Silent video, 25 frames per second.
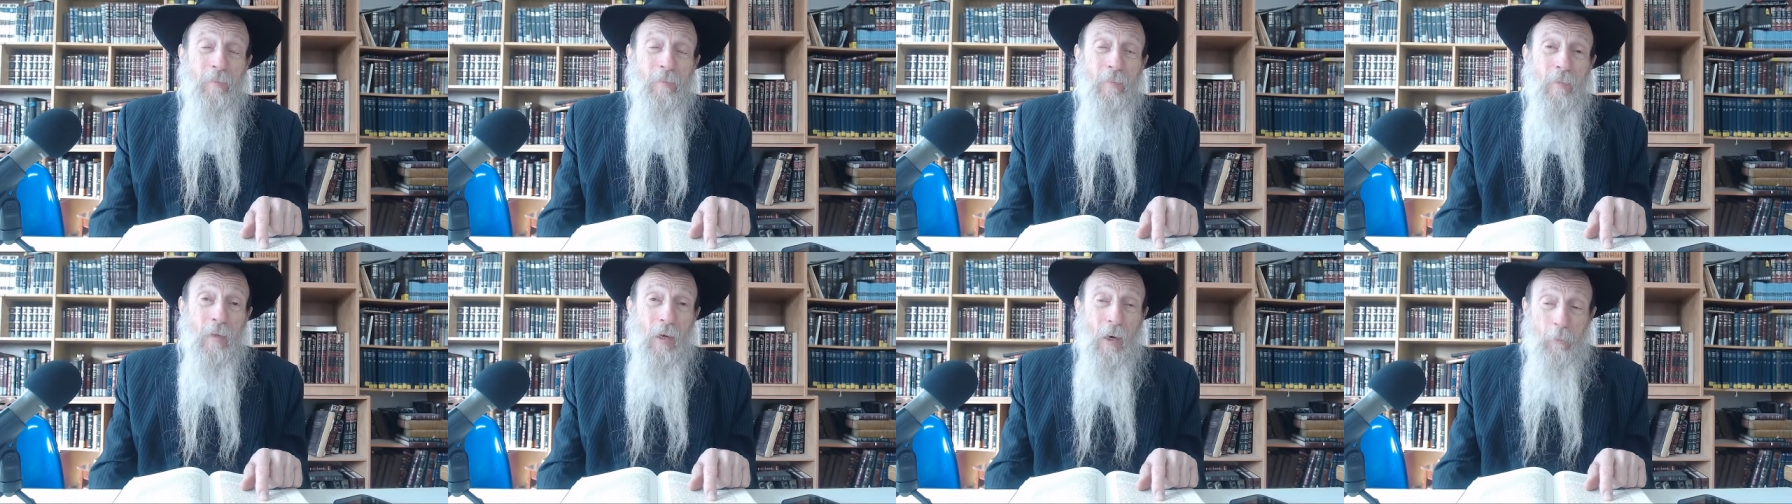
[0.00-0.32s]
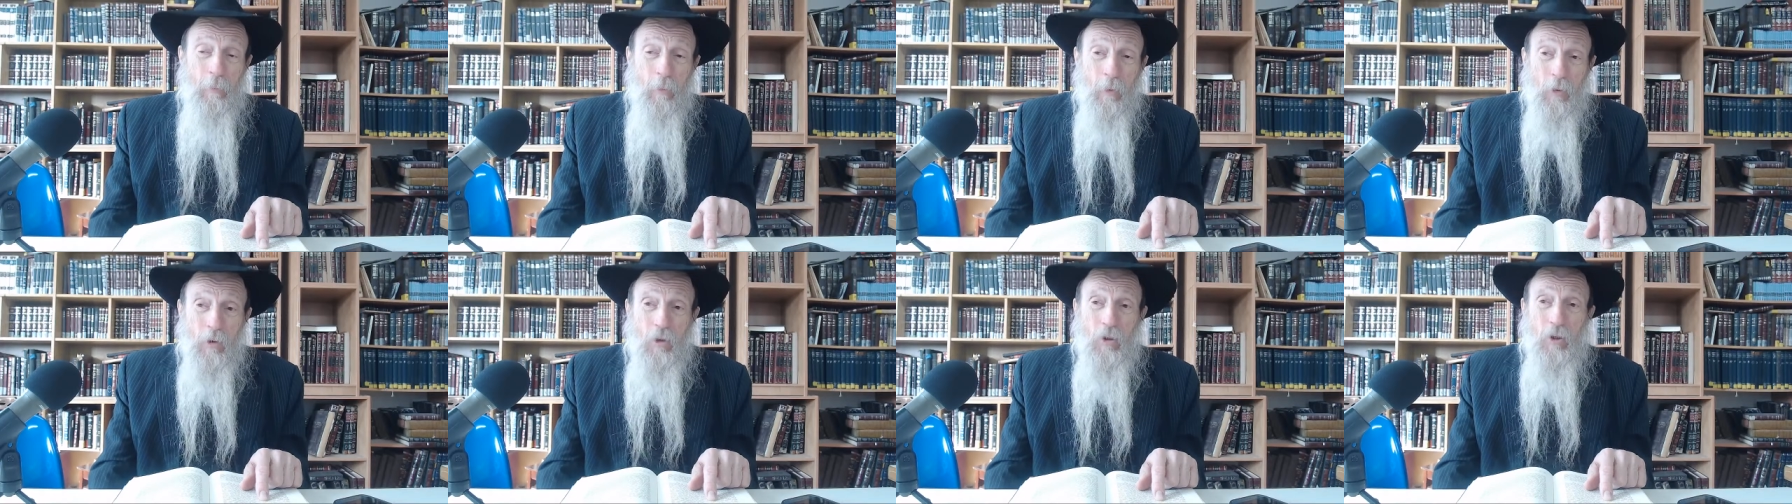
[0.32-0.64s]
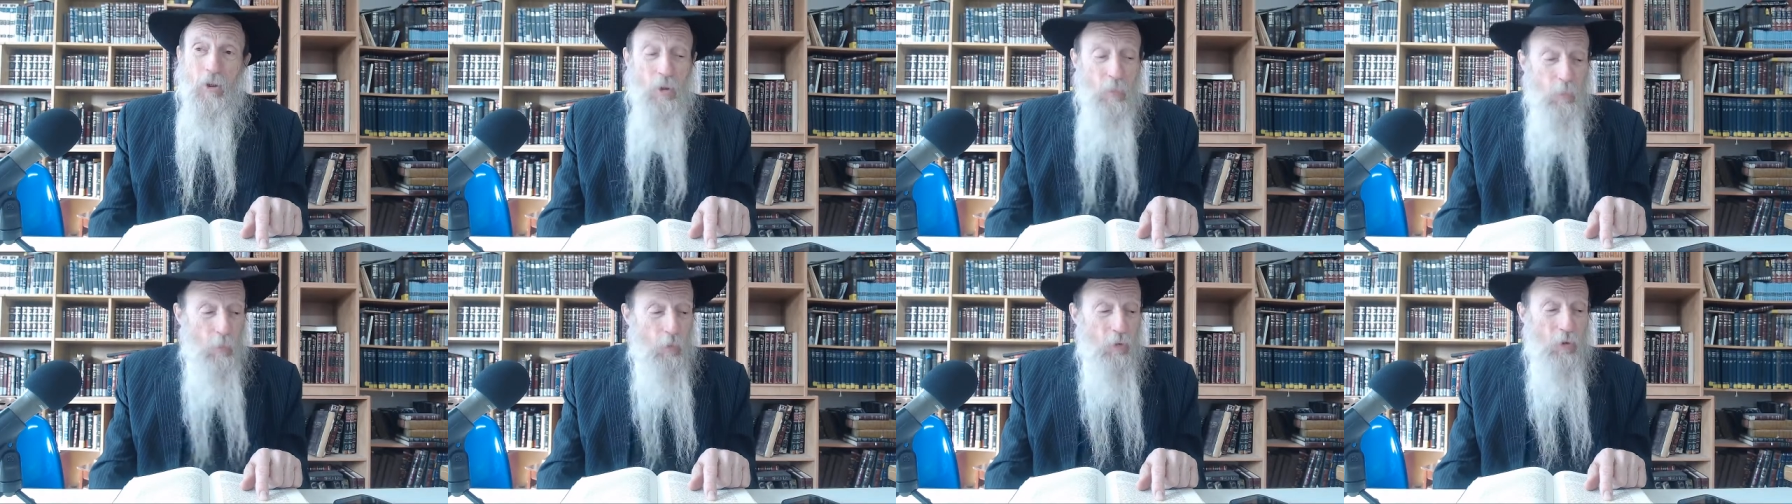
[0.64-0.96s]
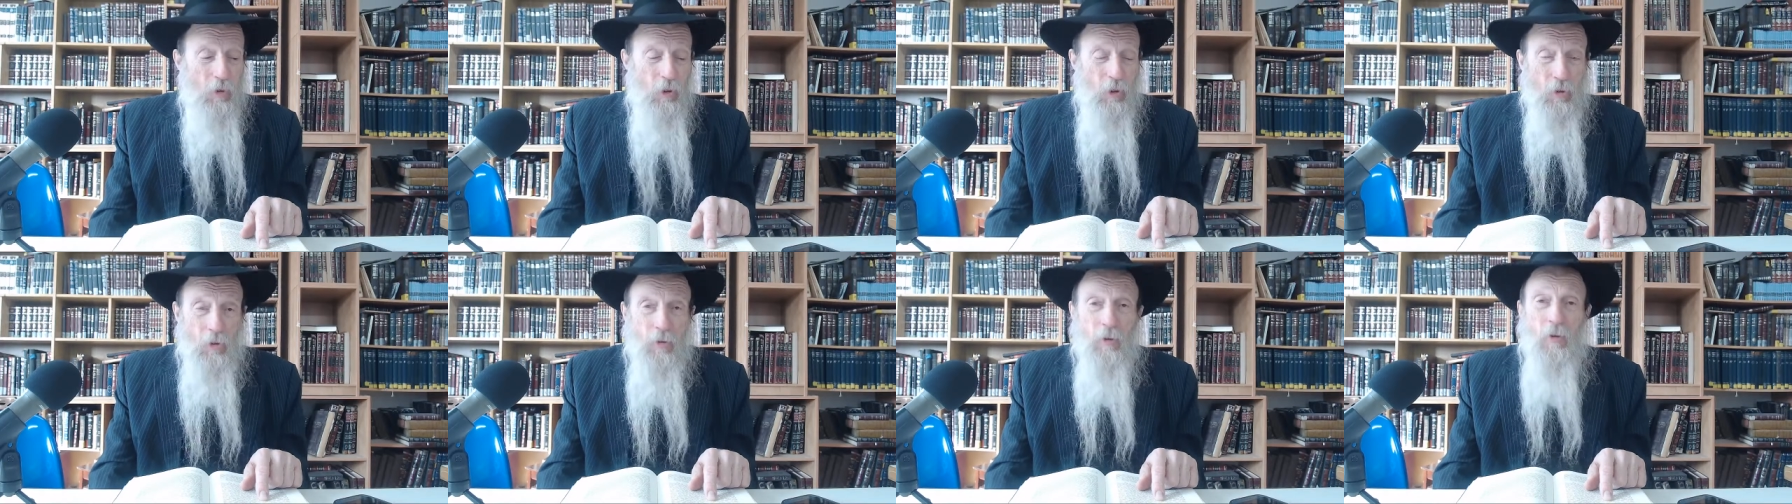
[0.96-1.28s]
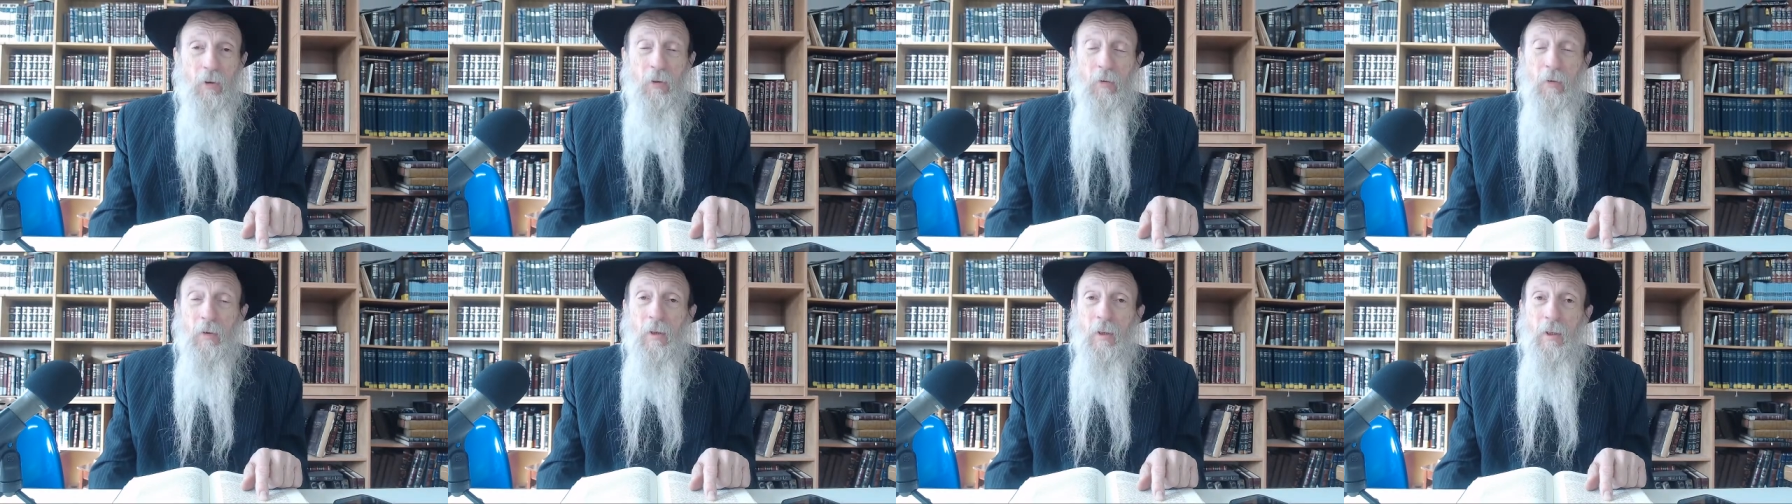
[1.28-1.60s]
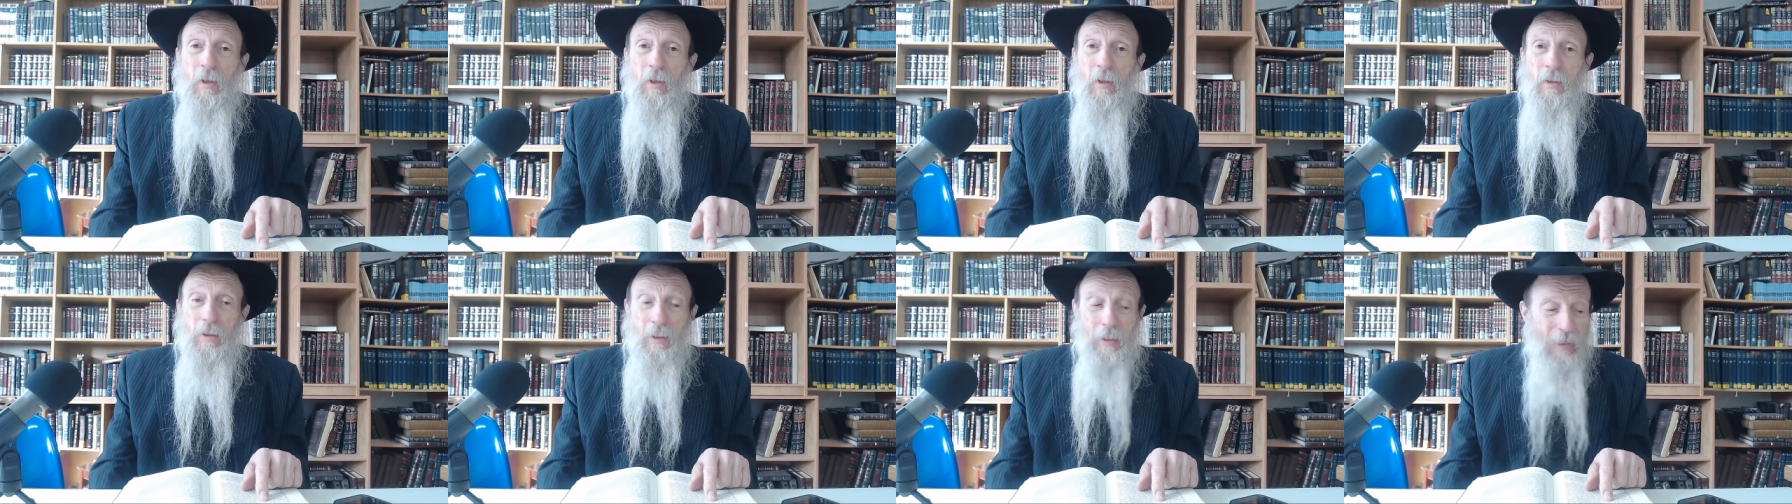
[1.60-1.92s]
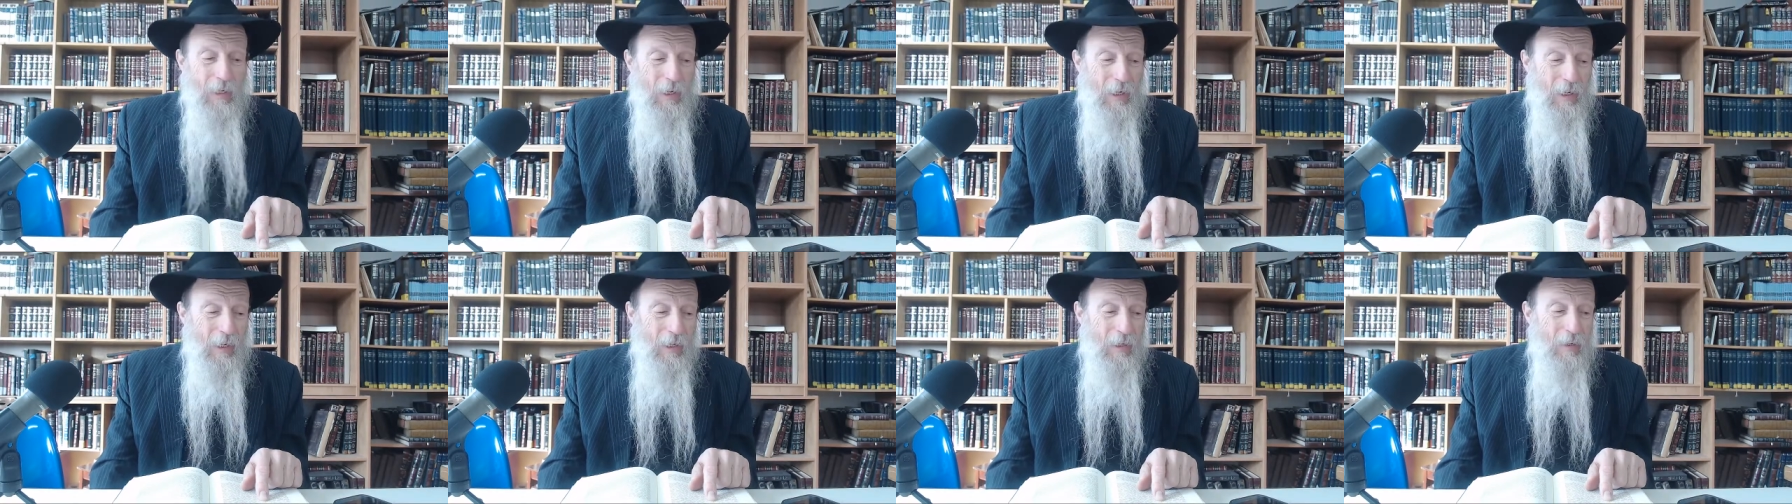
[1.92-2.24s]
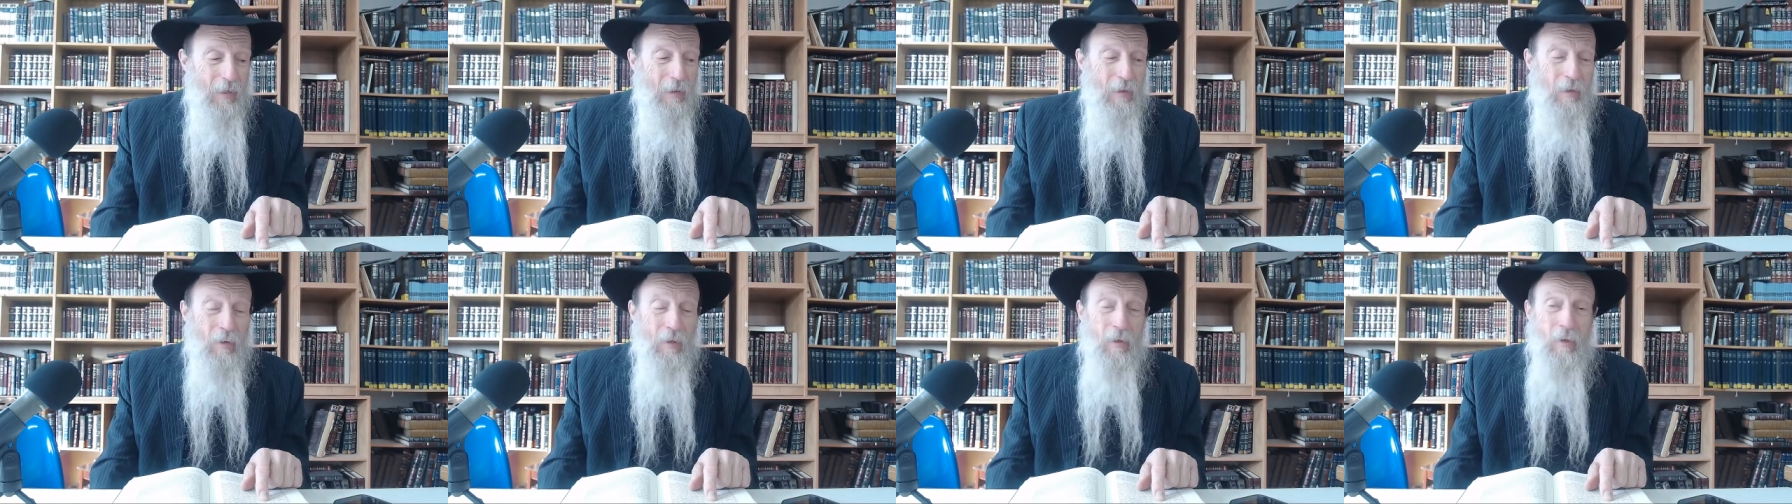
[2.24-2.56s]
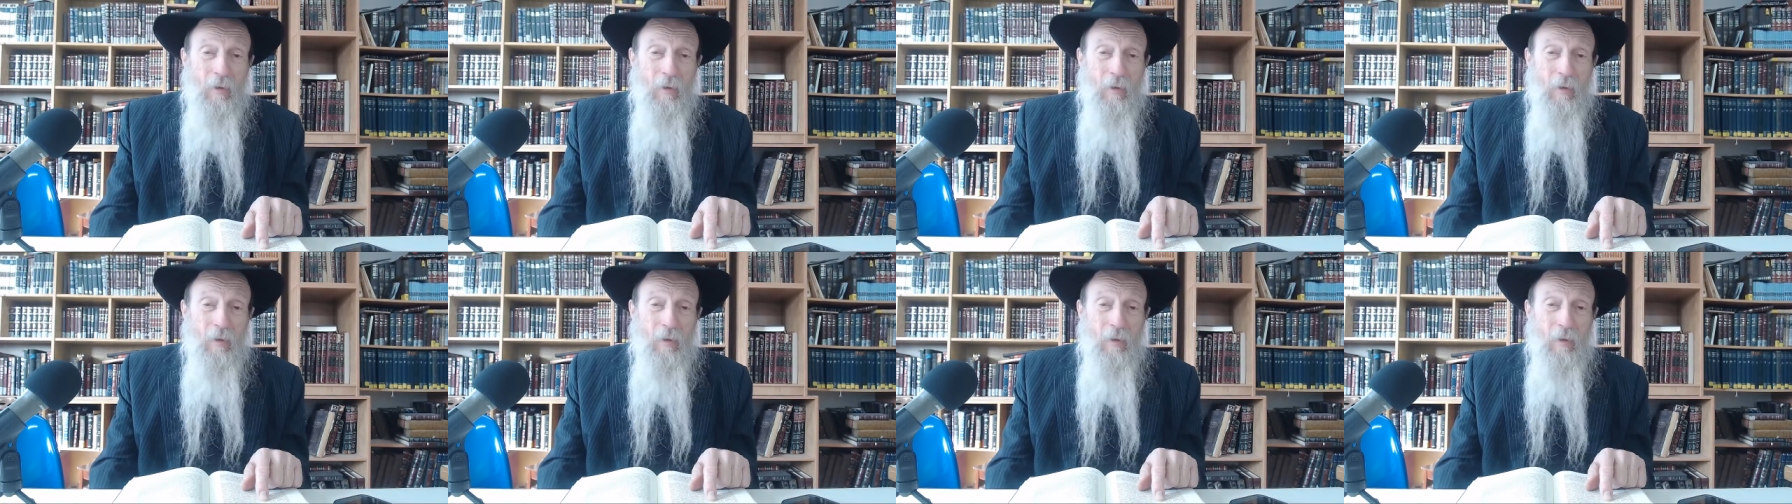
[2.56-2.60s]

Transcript: A person is supposed to turn to God